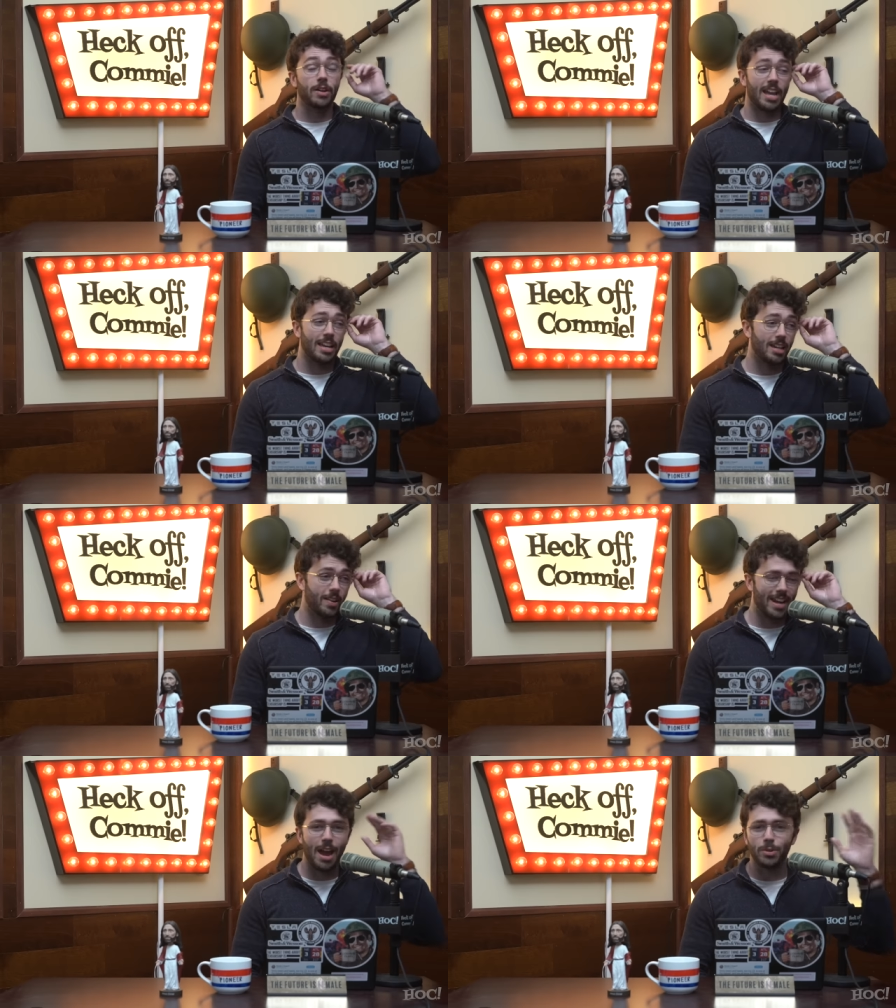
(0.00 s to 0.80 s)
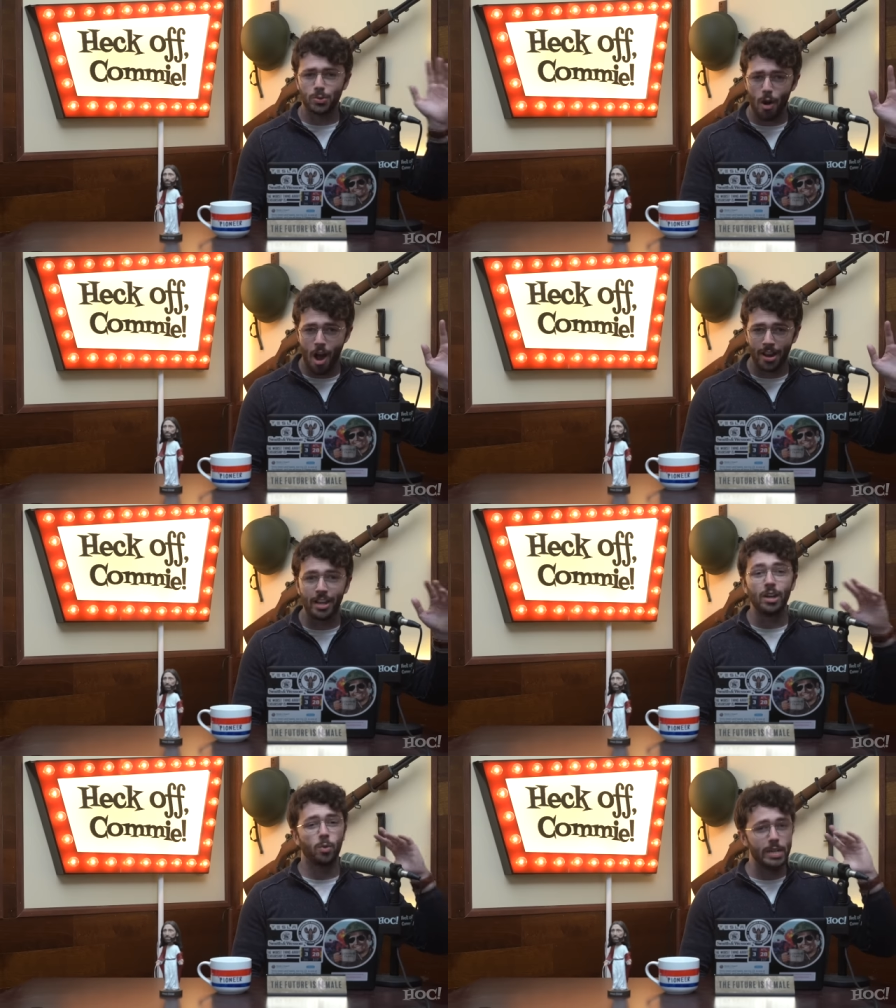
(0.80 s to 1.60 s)
okay, you know what, I was wrong.
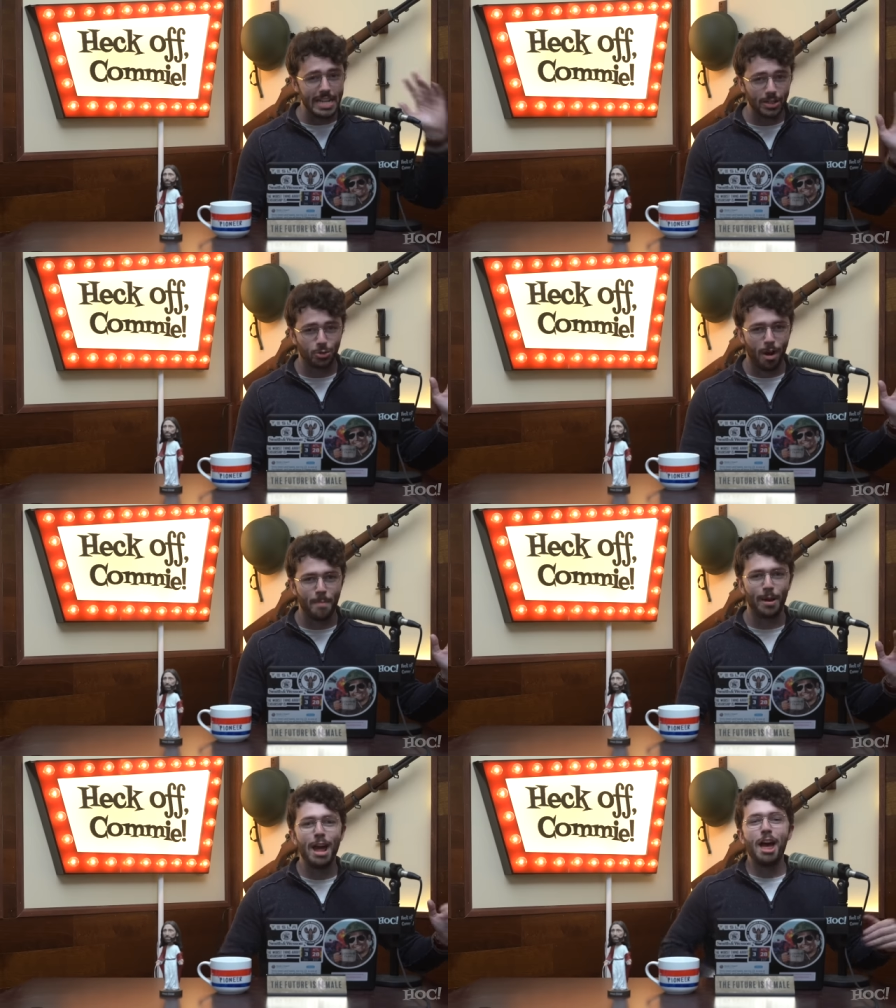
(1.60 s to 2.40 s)
We need Trump.